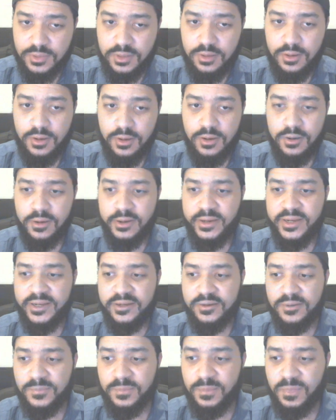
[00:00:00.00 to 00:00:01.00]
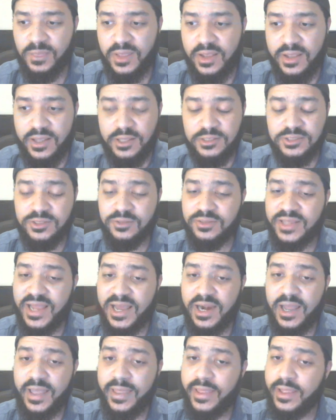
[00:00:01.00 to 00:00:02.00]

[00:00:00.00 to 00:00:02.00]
All right. So not